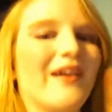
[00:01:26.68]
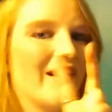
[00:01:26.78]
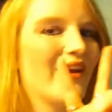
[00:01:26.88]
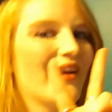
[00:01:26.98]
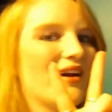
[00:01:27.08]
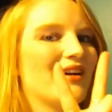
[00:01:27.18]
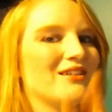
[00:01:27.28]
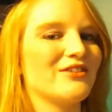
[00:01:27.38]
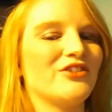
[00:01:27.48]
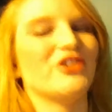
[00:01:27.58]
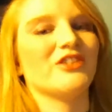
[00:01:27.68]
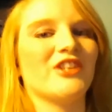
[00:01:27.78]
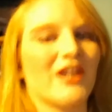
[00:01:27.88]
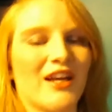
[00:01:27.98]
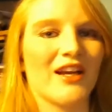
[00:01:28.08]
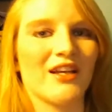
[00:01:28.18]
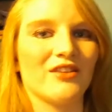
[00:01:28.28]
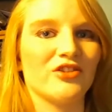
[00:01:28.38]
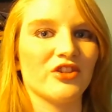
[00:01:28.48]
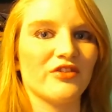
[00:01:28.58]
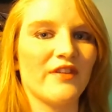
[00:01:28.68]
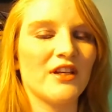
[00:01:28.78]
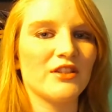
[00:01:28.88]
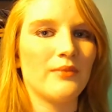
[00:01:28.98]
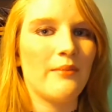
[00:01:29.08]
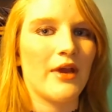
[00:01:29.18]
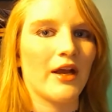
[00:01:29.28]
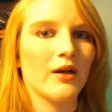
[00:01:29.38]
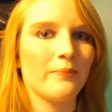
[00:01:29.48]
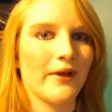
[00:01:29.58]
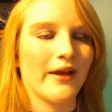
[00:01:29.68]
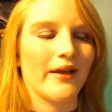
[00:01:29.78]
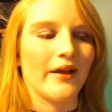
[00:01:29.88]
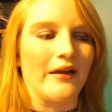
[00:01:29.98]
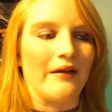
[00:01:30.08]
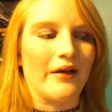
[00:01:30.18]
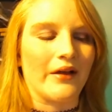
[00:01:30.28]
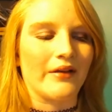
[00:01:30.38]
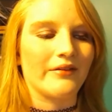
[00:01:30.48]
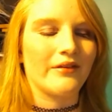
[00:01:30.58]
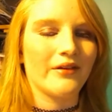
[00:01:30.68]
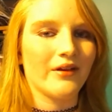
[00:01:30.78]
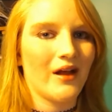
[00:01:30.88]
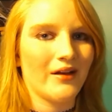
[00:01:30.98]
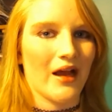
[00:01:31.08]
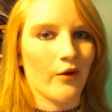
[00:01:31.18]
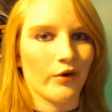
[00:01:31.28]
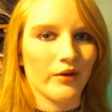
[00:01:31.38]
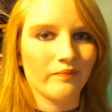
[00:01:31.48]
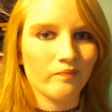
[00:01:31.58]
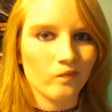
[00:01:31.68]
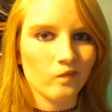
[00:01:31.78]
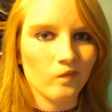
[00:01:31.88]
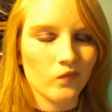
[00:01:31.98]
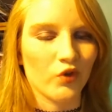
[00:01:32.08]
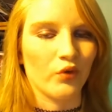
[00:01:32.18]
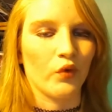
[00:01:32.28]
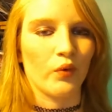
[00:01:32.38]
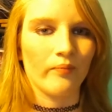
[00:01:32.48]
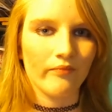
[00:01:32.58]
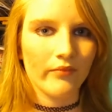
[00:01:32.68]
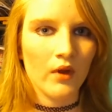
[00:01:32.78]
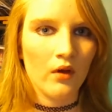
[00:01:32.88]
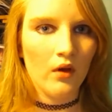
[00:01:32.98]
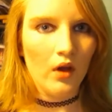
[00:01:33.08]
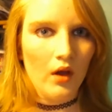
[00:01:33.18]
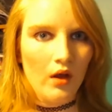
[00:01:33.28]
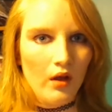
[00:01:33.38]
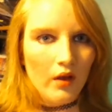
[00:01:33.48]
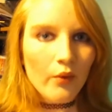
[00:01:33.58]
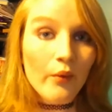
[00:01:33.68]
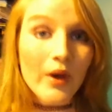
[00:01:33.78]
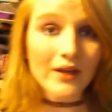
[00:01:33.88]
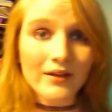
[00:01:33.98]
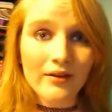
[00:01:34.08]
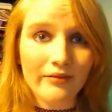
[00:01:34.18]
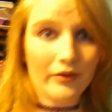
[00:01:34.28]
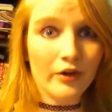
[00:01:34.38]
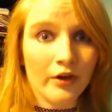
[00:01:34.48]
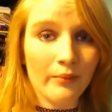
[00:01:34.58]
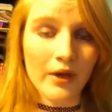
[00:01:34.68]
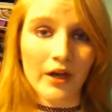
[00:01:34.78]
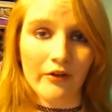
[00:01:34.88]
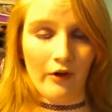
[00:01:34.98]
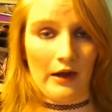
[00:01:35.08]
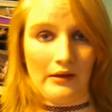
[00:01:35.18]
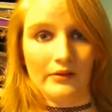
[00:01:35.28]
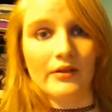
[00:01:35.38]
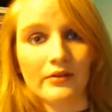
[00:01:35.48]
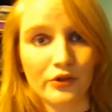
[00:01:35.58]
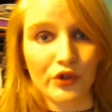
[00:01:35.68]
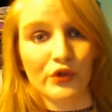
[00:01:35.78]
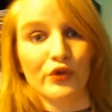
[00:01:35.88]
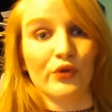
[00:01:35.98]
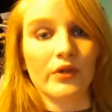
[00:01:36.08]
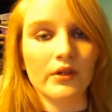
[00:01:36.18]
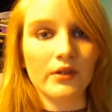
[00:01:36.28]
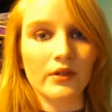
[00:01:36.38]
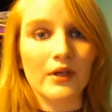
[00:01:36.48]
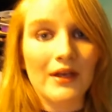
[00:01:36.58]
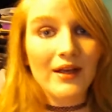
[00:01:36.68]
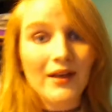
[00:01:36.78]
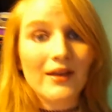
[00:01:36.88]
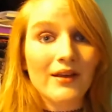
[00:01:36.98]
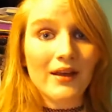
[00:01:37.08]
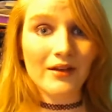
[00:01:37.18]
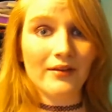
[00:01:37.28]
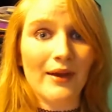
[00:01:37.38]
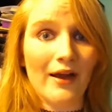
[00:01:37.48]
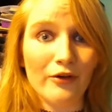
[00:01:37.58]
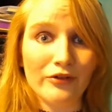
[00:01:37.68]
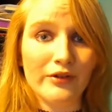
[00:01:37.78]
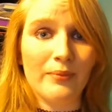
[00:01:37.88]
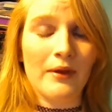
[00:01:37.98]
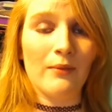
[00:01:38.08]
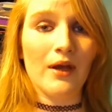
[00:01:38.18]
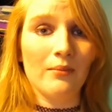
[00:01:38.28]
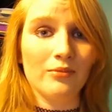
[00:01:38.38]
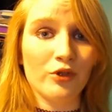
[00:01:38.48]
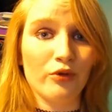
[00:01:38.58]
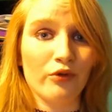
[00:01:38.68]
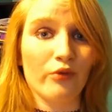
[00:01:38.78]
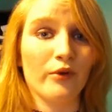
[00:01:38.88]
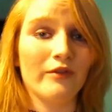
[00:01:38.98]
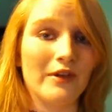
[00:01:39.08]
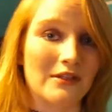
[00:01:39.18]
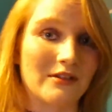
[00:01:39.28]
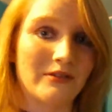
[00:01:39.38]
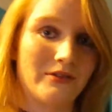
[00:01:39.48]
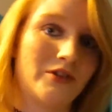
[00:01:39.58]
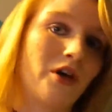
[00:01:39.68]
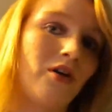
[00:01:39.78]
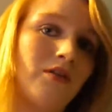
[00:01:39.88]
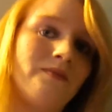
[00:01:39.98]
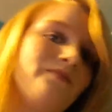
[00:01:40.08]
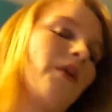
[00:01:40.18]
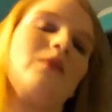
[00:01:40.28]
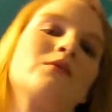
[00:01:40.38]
Hey guys, just checking in, just finished my makeup, and I still got an hour to wait for my friend to get to my house to pick me up to go to the movies. So I'm gonna